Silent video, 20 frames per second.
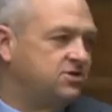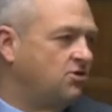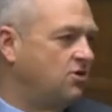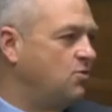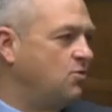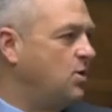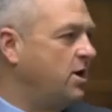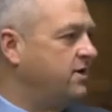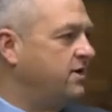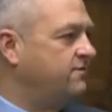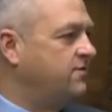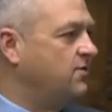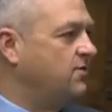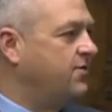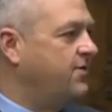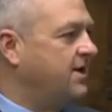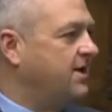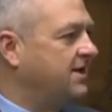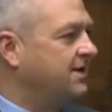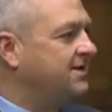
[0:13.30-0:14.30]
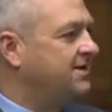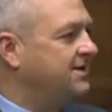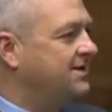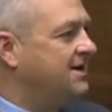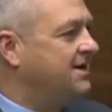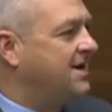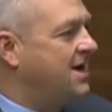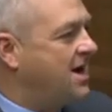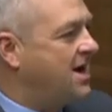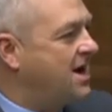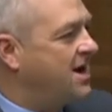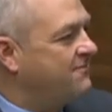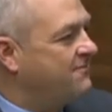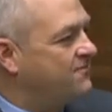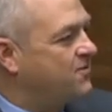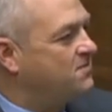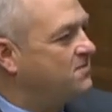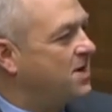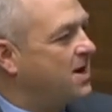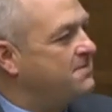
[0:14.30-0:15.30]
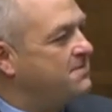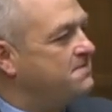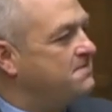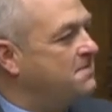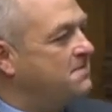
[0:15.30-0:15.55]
a wonderful thing. From my